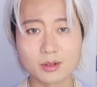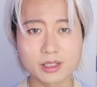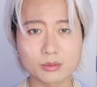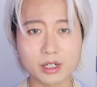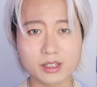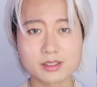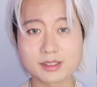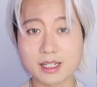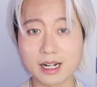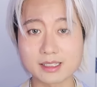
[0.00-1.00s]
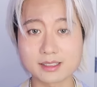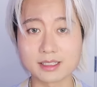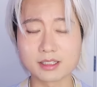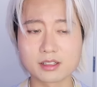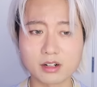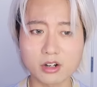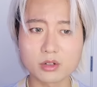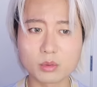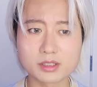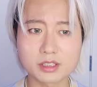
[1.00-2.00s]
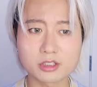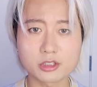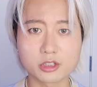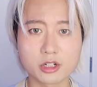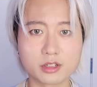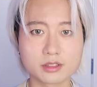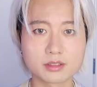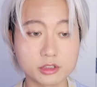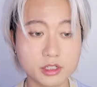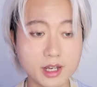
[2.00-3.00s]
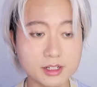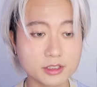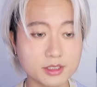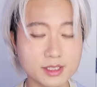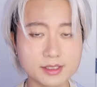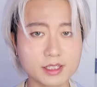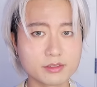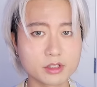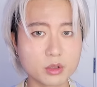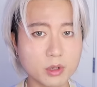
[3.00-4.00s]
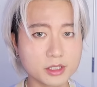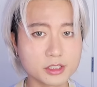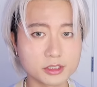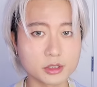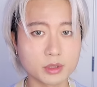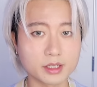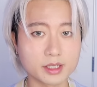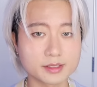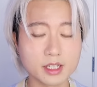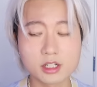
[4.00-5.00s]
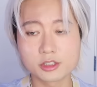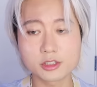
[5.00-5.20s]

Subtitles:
The only wrinkles that I see are the ones on her shirt. She actually doesn't even know why she's doing this.